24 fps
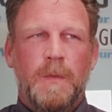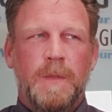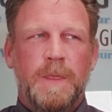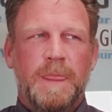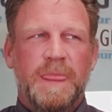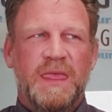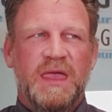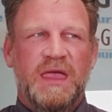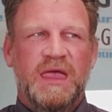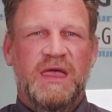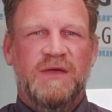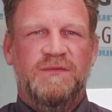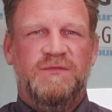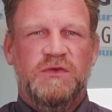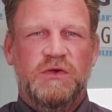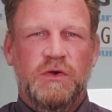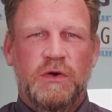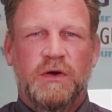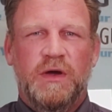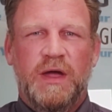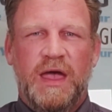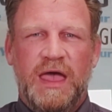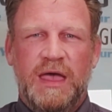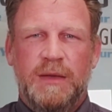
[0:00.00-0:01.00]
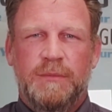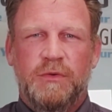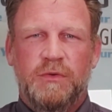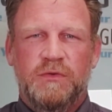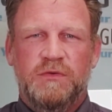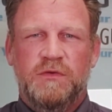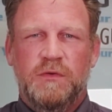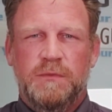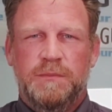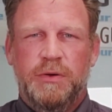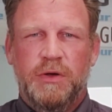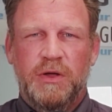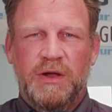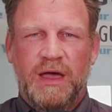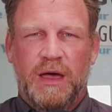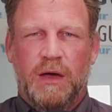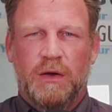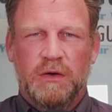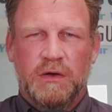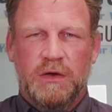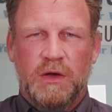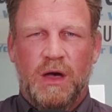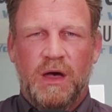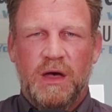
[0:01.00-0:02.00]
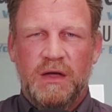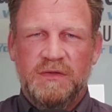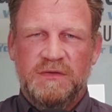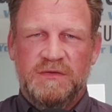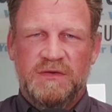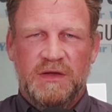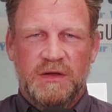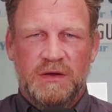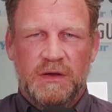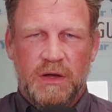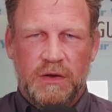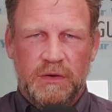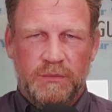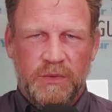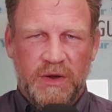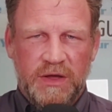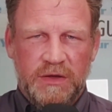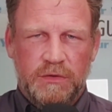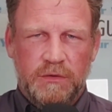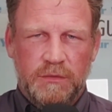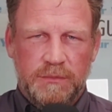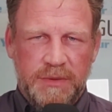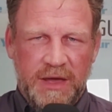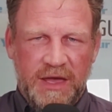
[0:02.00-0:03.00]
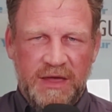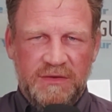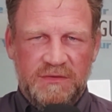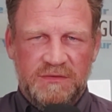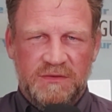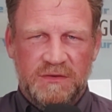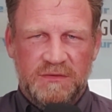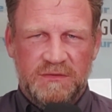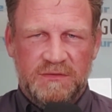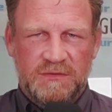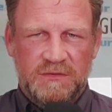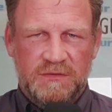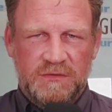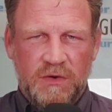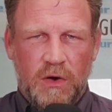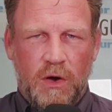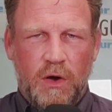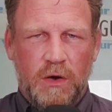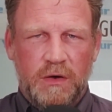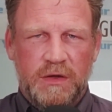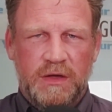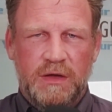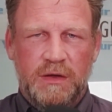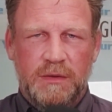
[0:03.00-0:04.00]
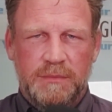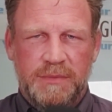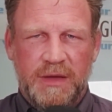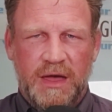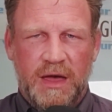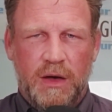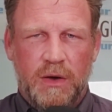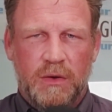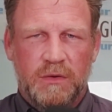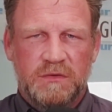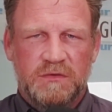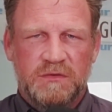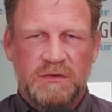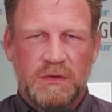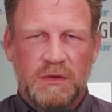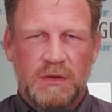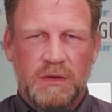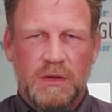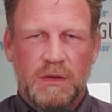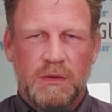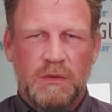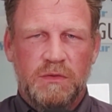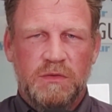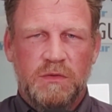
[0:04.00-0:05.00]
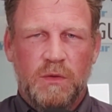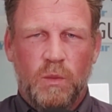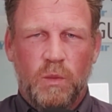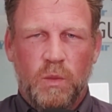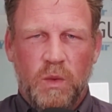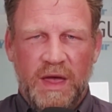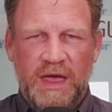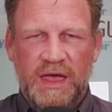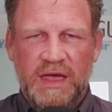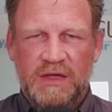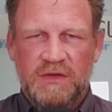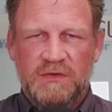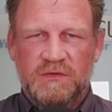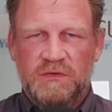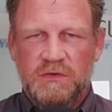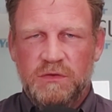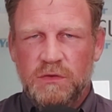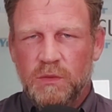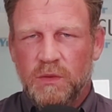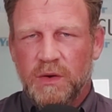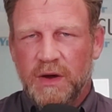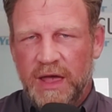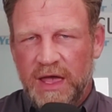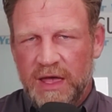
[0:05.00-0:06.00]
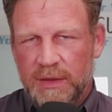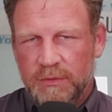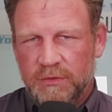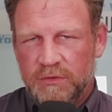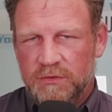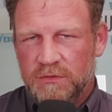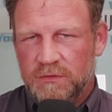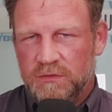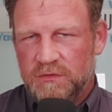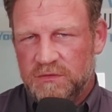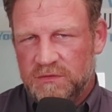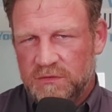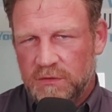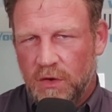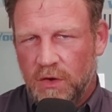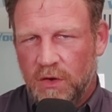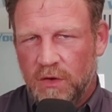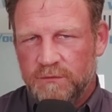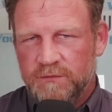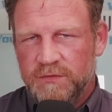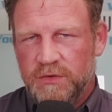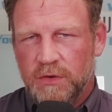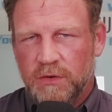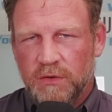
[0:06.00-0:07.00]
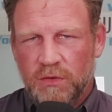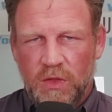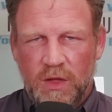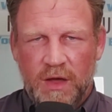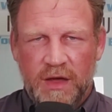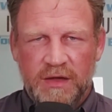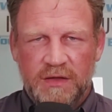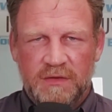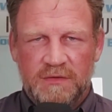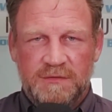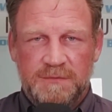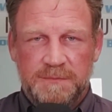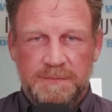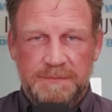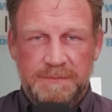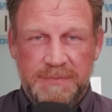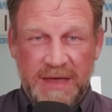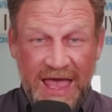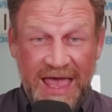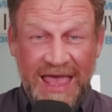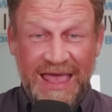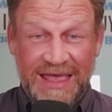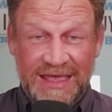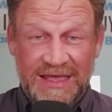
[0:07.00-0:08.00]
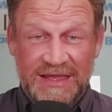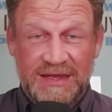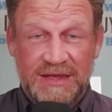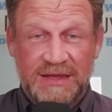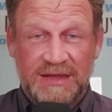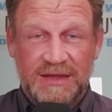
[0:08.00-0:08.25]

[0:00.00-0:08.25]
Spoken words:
if you're able to put out content on a regular basis talking about the ways you were able to solve your client's pain,